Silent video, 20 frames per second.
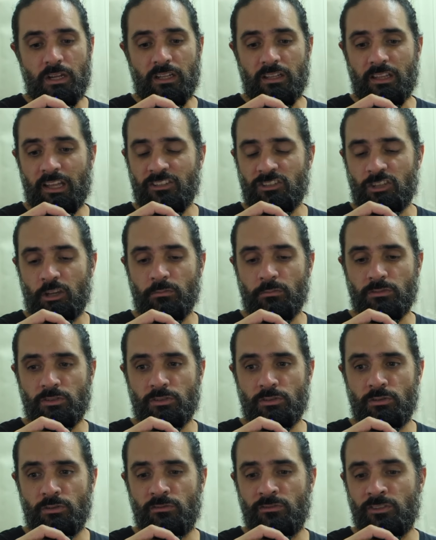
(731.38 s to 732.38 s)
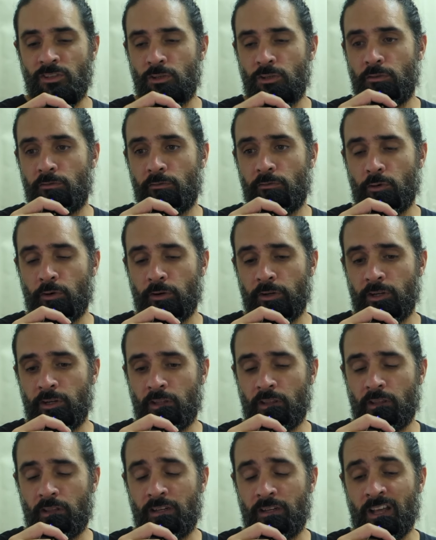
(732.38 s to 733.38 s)
I jumped to Vue for
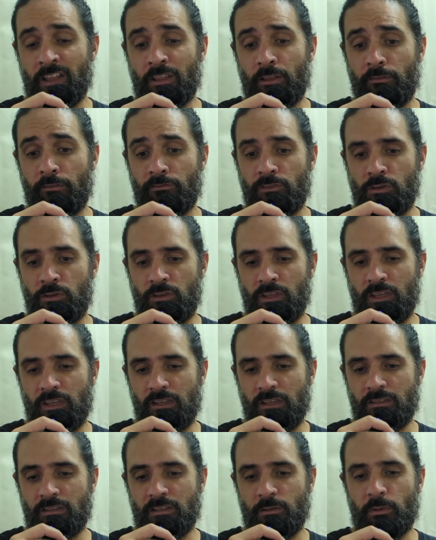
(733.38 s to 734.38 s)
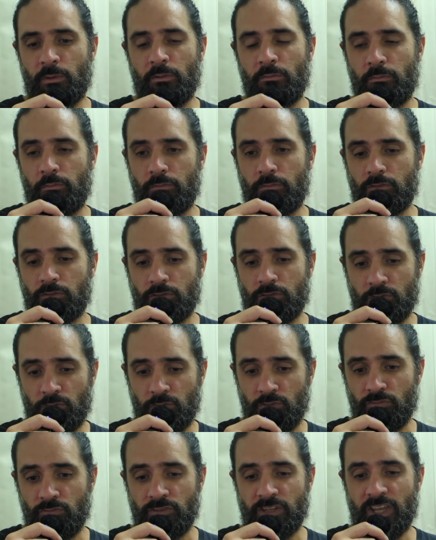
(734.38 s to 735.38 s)
another few years, then went
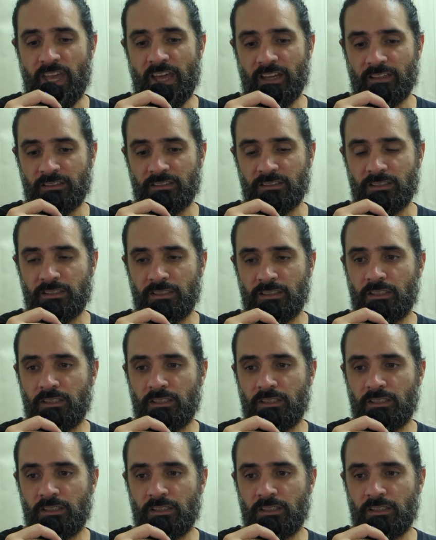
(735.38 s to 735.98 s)
to React.